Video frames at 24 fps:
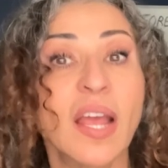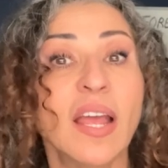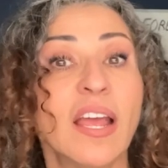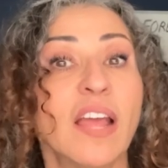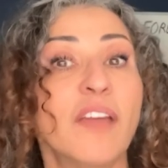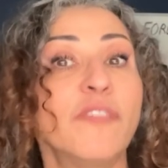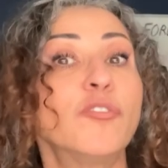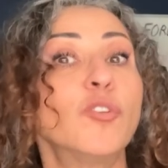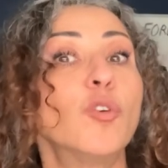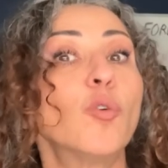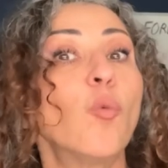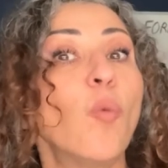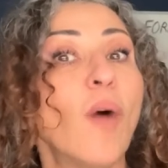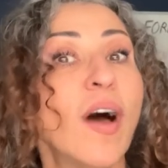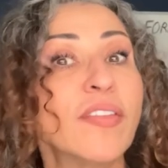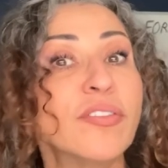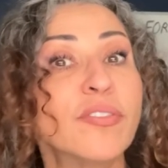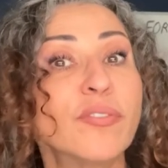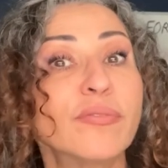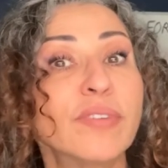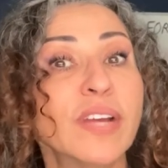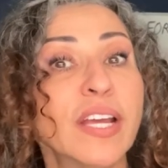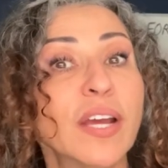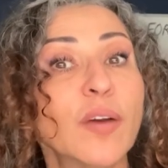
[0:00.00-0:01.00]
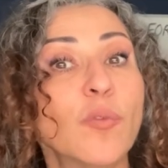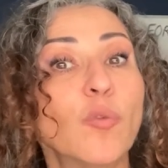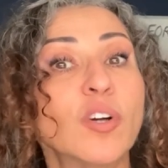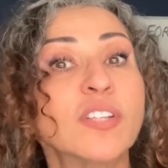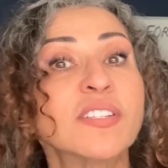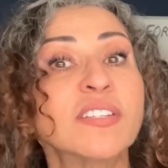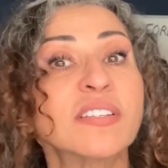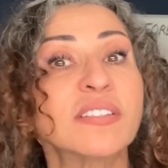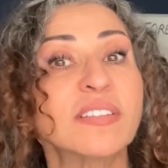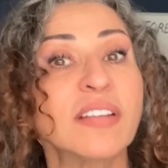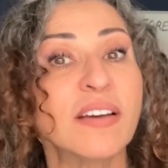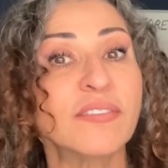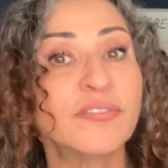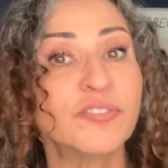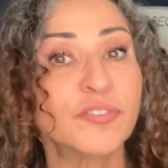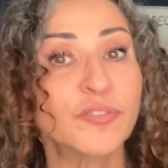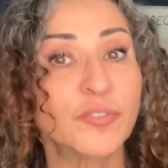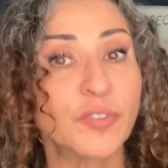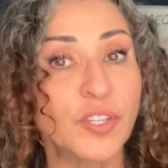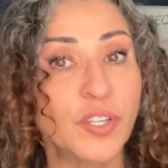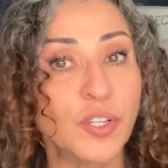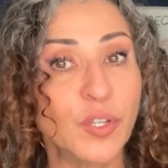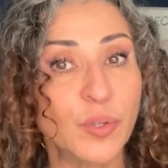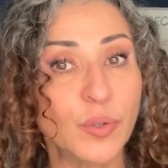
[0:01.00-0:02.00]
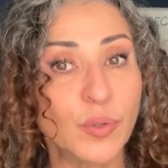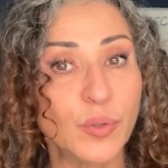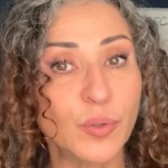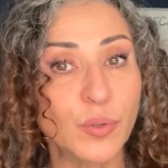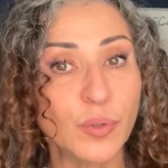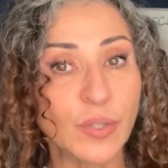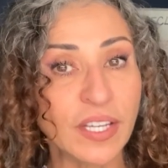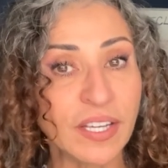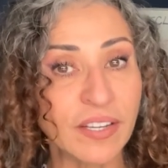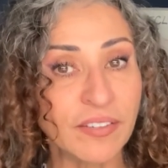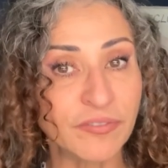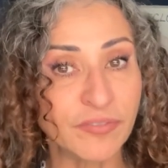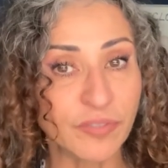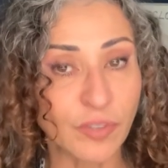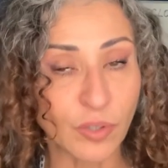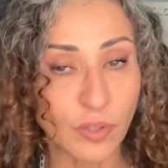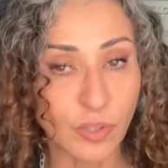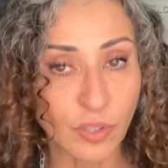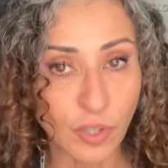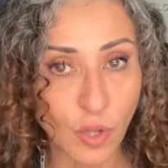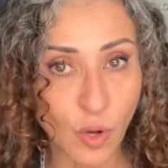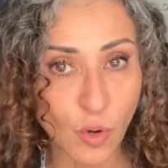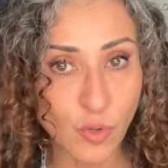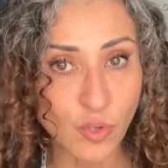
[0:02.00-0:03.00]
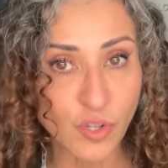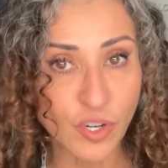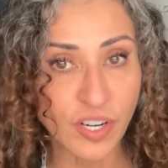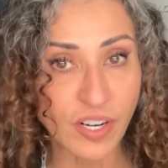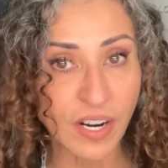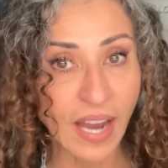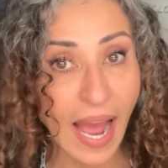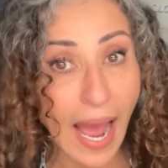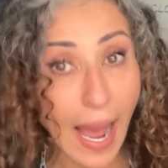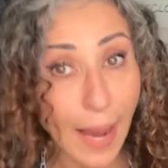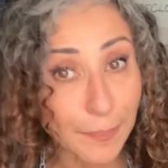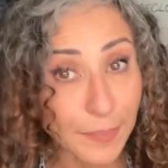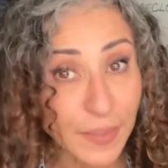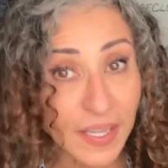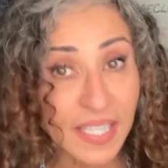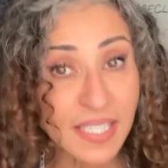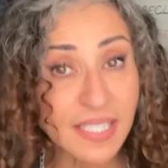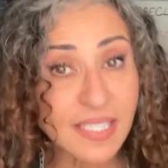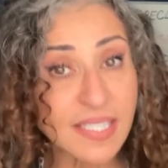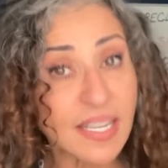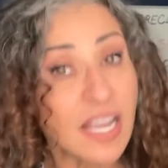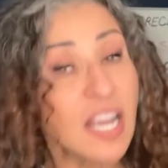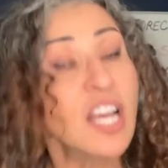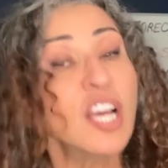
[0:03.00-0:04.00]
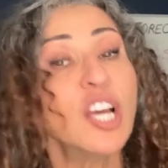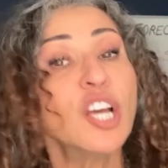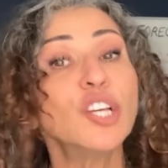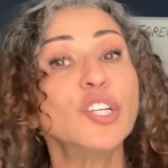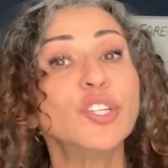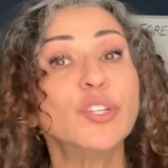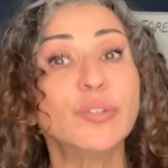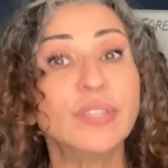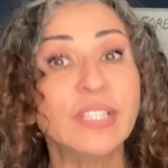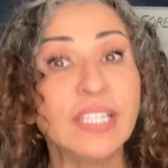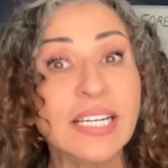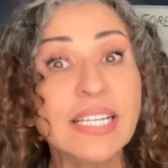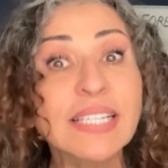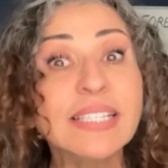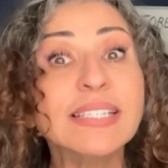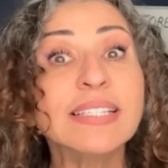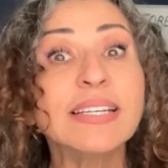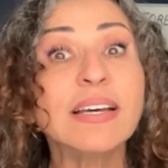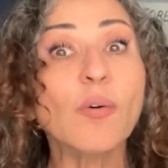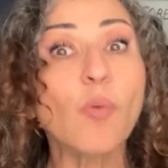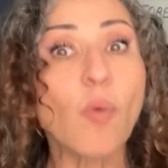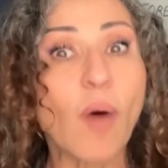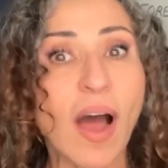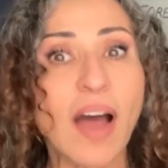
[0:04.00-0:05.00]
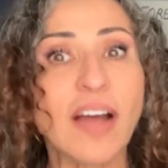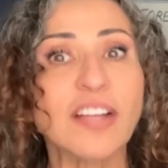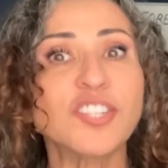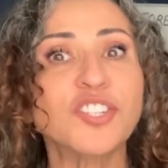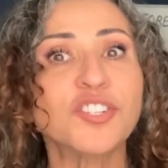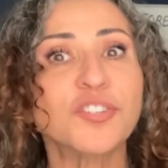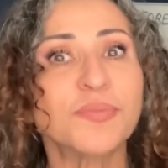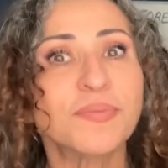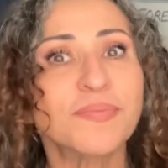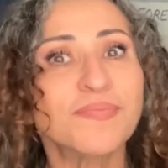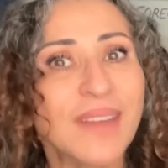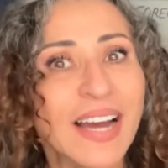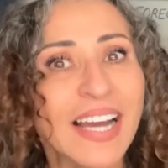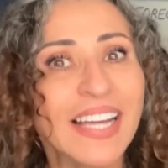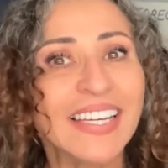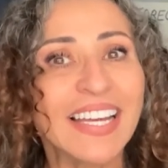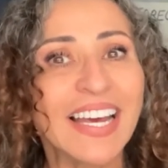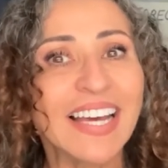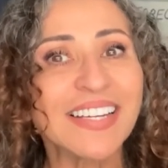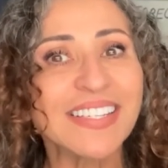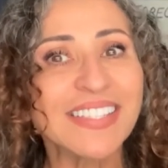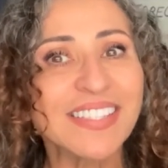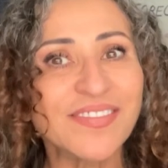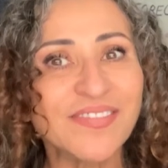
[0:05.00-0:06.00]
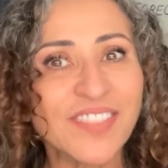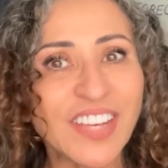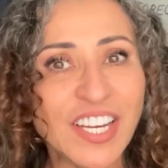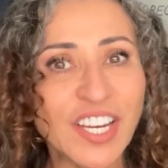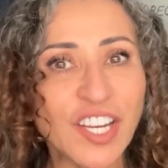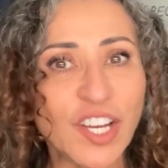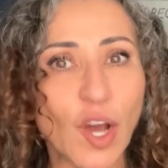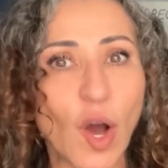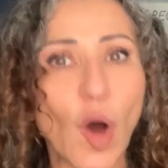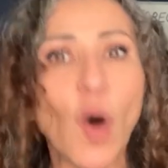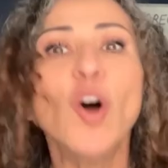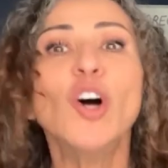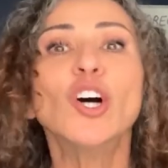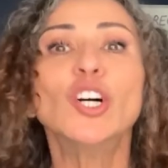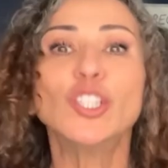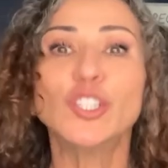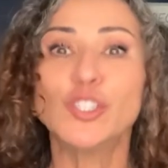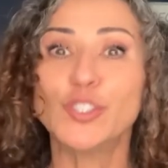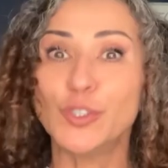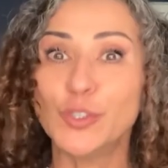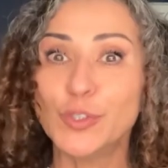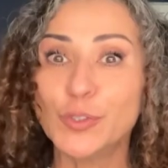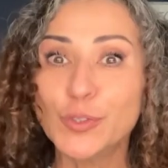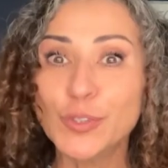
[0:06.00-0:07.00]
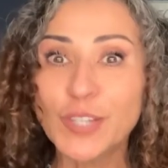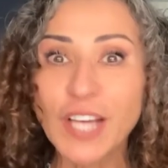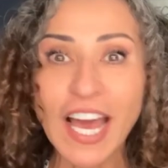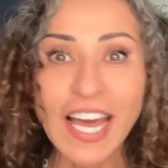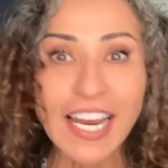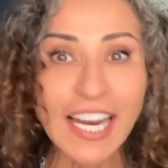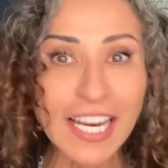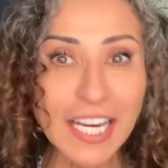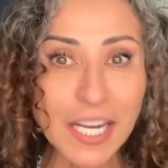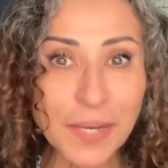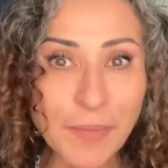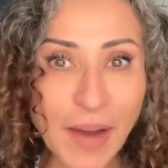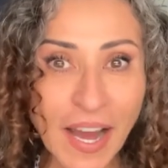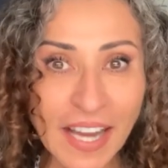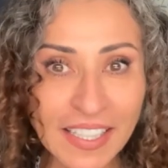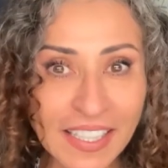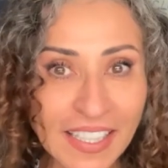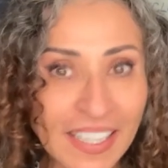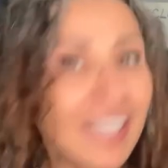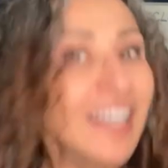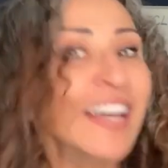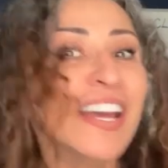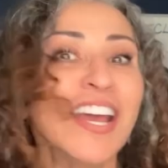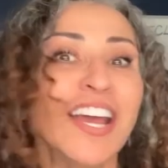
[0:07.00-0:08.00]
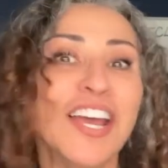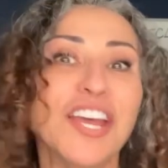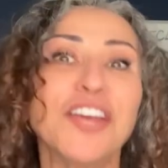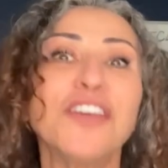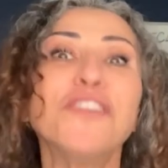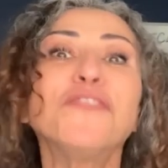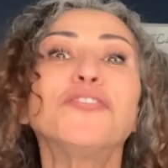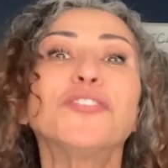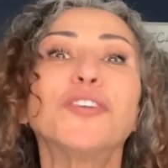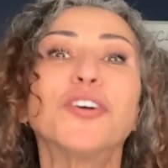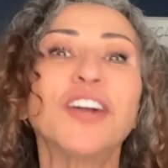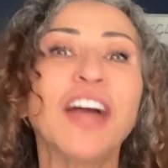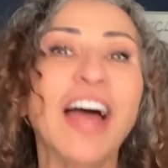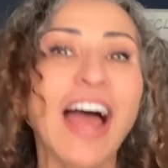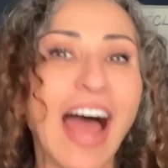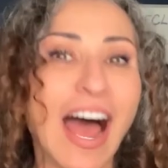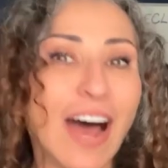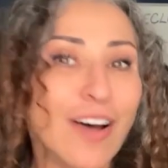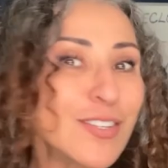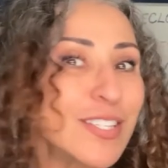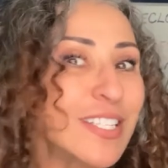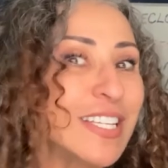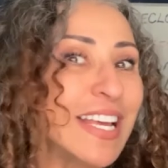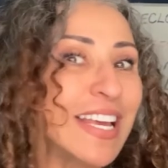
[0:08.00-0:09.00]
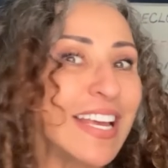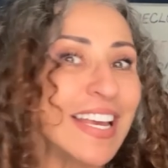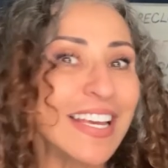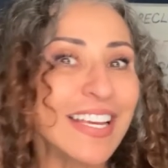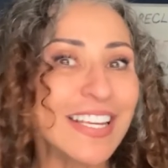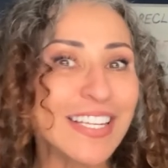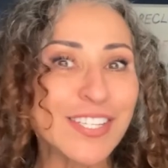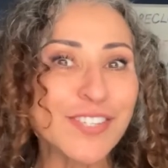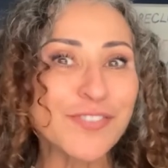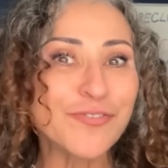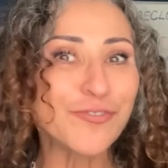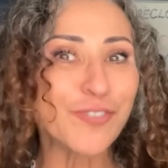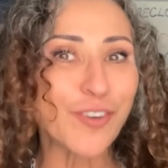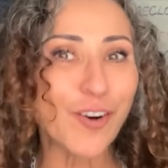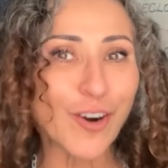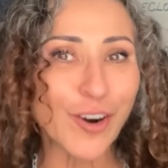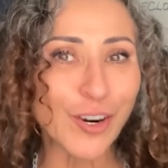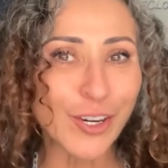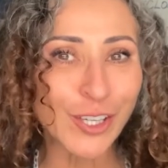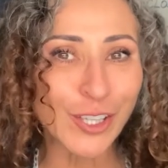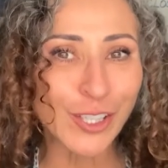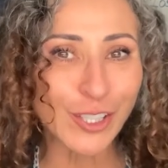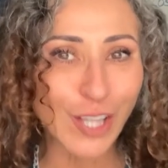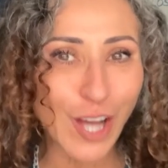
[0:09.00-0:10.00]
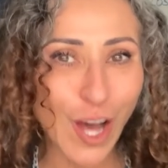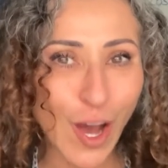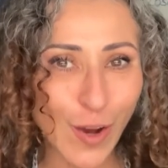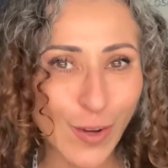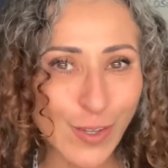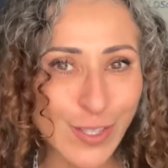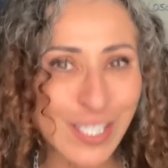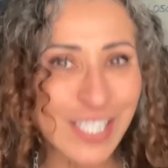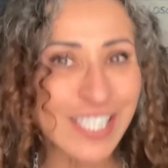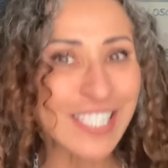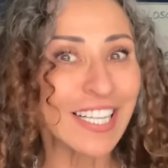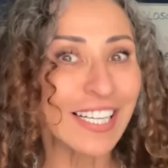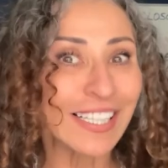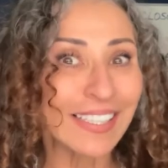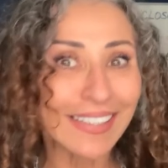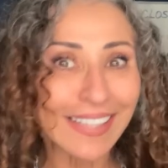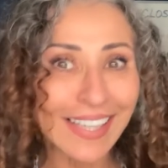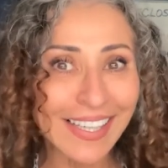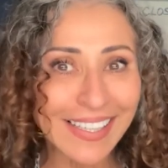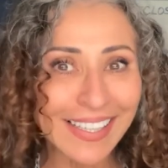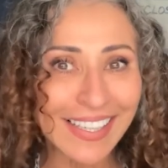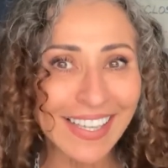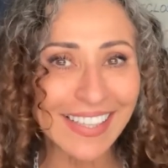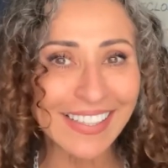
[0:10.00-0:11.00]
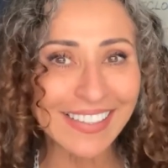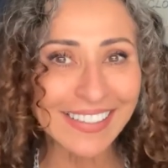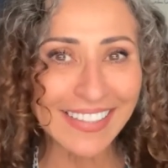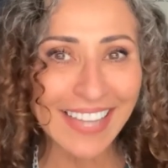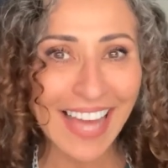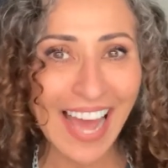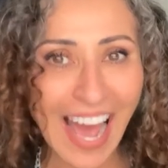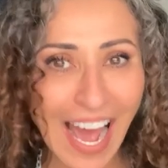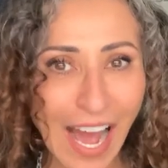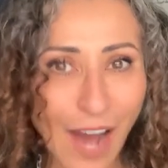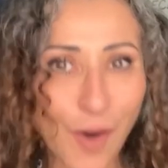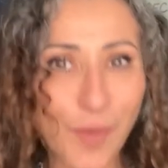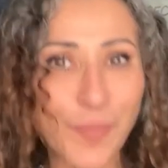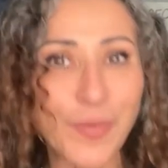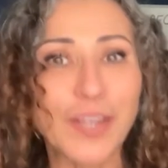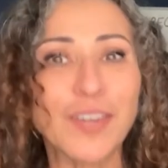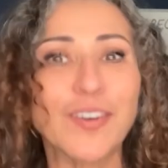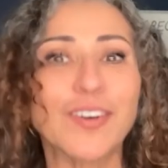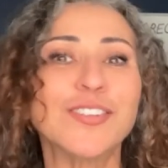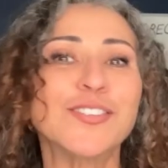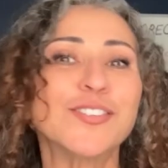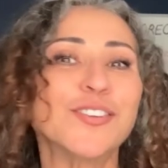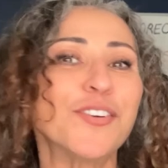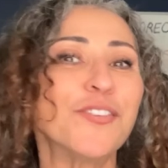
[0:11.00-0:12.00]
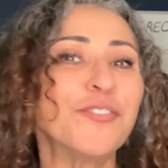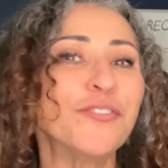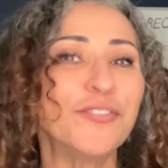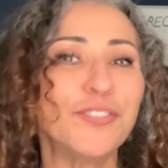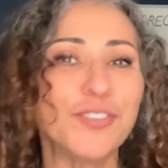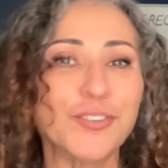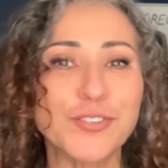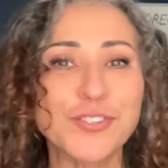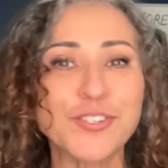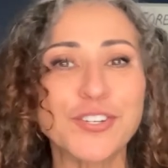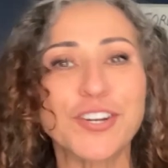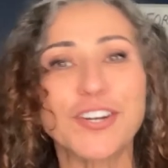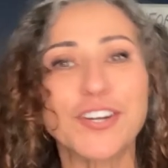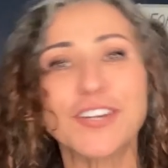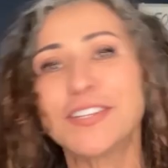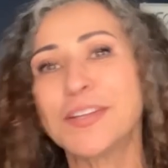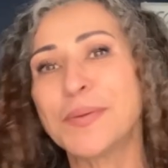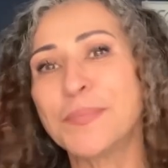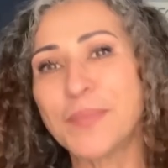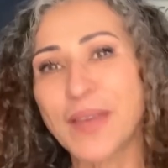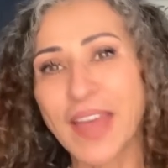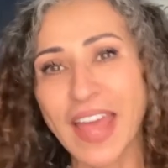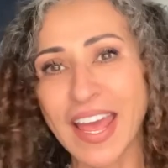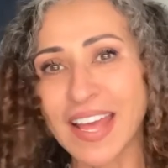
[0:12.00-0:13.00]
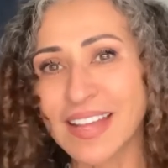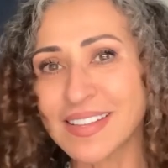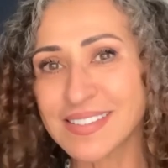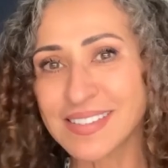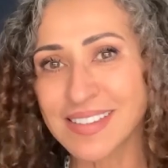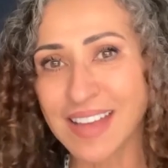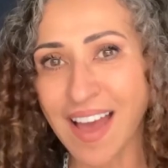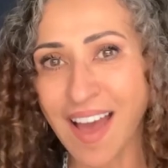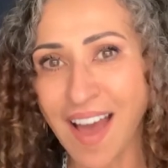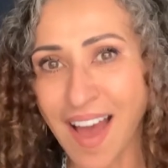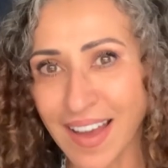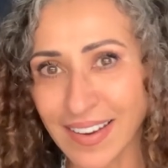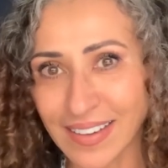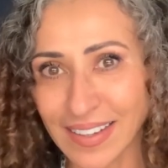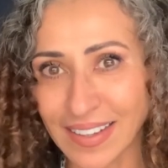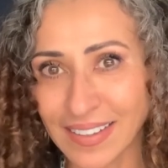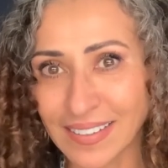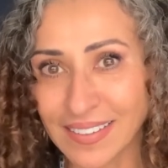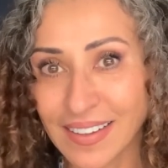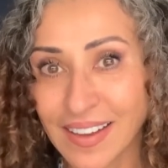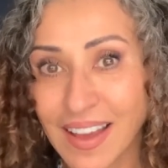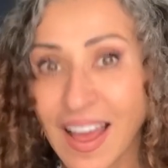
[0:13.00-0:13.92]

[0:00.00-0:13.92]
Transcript: If you're wondering what's left for you if foreclosure happens, you need to watch my next video. Do you get any money if your house is foreclosed? Click it now, because your future depends on it.